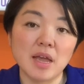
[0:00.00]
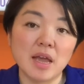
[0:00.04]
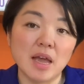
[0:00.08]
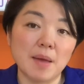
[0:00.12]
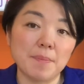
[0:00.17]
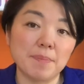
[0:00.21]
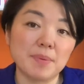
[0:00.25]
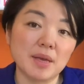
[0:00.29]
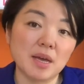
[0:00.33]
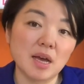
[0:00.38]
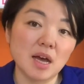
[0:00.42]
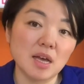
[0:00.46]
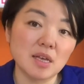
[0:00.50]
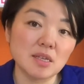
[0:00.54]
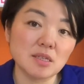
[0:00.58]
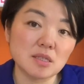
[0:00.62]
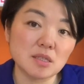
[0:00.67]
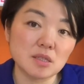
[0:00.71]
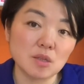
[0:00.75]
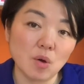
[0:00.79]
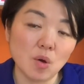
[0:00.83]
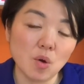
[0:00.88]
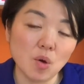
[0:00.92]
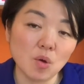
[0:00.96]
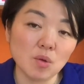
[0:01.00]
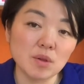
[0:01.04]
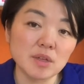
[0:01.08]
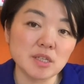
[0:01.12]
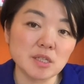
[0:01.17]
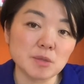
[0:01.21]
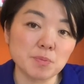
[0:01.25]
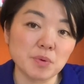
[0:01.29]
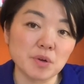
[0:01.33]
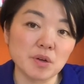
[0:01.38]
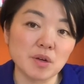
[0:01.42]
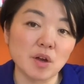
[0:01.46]
And because the Holy
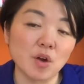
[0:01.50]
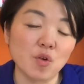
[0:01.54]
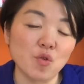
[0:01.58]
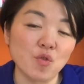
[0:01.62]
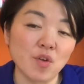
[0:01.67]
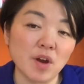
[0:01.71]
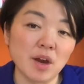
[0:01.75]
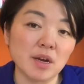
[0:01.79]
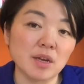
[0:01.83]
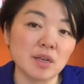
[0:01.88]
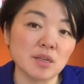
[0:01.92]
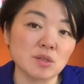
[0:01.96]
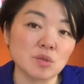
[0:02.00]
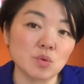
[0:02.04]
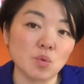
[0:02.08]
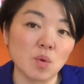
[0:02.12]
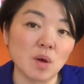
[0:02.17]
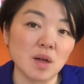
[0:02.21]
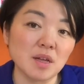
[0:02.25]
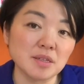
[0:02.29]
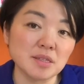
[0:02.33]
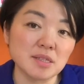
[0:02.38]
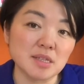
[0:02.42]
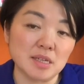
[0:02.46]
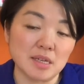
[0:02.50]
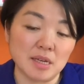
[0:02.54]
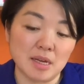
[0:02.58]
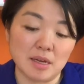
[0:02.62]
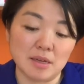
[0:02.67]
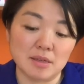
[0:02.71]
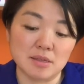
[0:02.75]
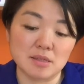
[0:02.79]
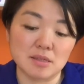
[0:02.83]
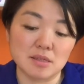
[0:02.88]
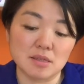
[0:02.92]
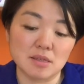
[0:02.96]
Spirit already dwells in
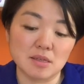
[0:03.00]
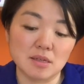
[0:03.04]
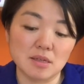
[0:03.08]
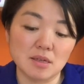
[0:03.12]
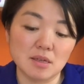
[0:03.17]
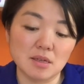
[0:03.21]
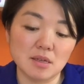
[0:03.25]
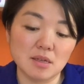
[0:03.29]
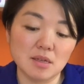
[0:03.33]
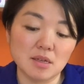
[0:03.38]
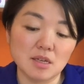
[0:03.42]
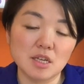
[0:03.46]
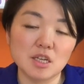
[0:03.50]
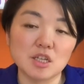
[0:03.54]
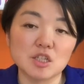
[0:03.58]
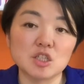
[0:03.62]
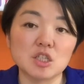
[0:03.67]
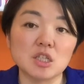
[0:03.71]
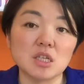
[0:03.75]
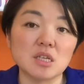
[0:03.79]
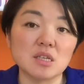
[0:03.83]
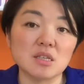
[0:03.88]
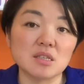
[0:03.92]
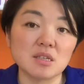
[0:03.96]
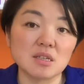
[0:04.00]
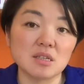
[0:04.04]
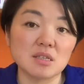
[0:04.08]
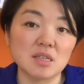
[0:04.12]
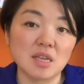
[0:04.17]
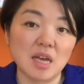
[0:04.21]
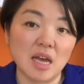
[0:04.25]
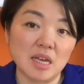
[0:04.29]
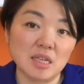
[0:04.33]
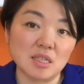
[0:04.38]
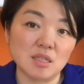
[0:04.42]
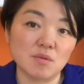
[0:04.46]
us, Jesus
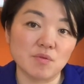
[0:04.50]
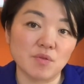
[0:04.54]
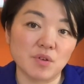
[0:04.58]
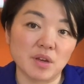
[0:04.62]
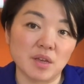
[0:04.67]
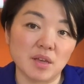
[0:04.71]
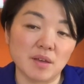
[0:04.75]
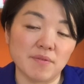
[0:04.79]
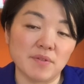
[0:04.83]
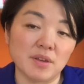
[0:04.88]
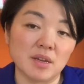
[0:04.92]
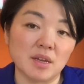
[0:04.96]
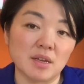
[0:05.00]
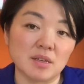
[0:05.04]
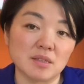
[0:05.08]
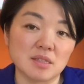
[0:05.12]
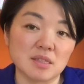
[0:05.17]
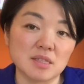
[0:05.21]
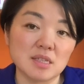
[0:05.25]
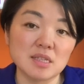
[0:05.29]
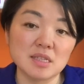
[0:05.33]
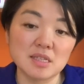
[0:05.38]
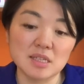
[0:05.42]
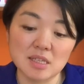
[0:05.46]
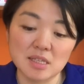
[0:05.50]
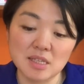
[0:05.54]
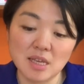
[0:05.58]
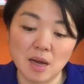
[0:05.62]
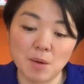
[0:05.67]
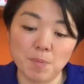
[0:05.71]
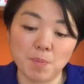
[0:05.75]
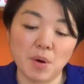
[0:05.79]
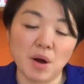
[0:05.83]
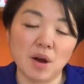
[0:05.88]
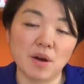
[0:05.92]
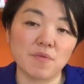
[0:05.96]
has forgiven us. This is
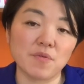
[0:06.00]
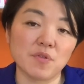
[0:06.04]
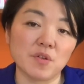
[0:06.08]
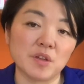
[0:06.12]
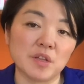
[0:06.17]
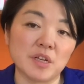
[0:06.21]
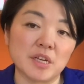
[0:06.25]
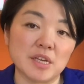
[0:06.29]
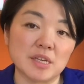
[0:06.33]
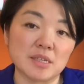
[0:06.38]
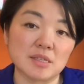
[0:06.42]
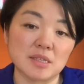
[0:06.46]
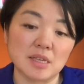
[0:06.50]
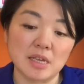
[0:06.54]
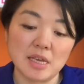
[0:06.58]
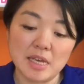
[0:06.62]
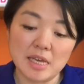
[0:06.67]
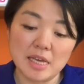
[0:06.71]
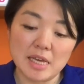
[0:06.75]
how powerful it is.